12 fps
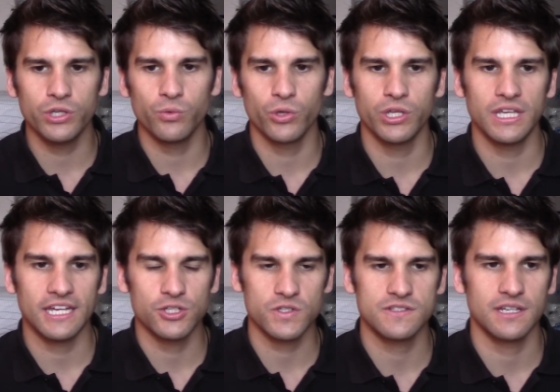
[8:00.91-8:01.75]
really
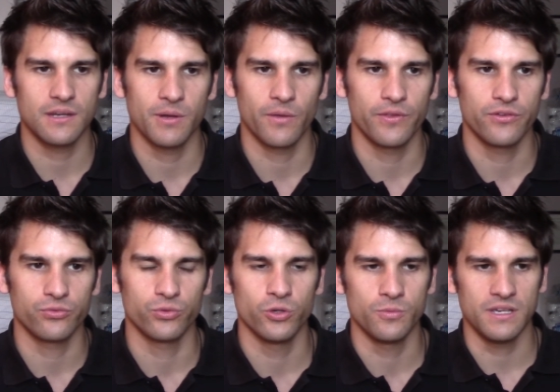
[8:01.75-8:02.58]
interesting about this
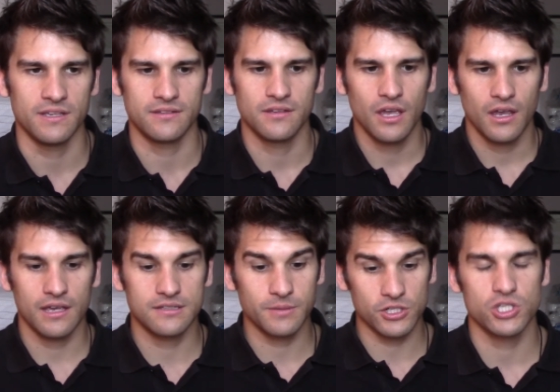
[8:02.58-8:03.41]
room is,
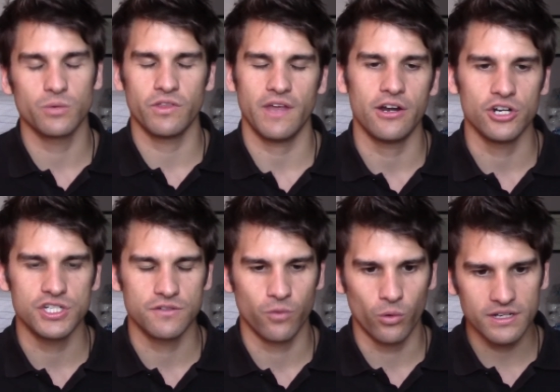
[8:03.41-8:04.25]
especially with energy
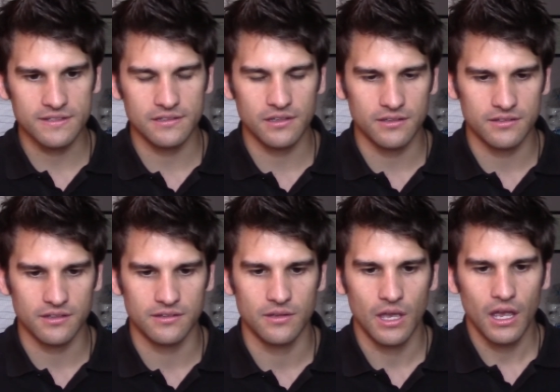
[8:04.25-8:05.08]
vortices,
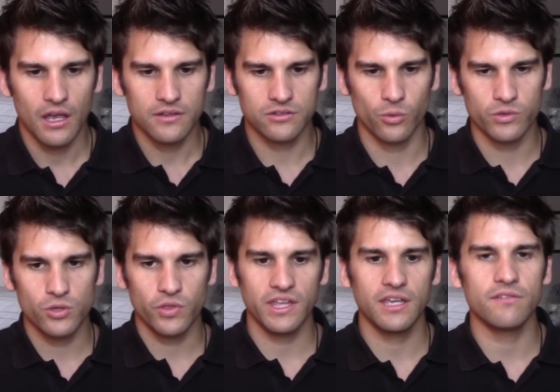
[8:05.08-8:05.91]
is so when you
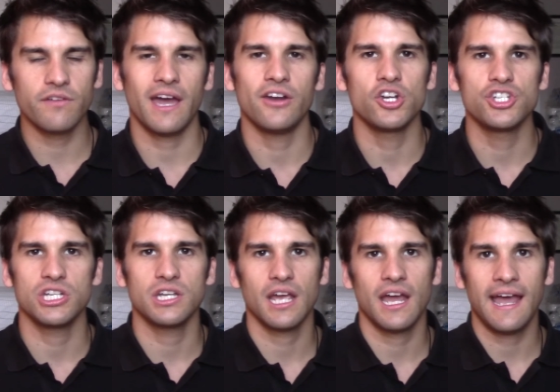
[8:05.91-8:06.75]
think of
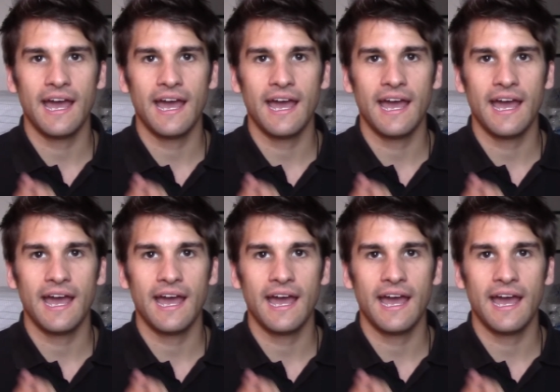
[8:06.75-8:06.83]
energy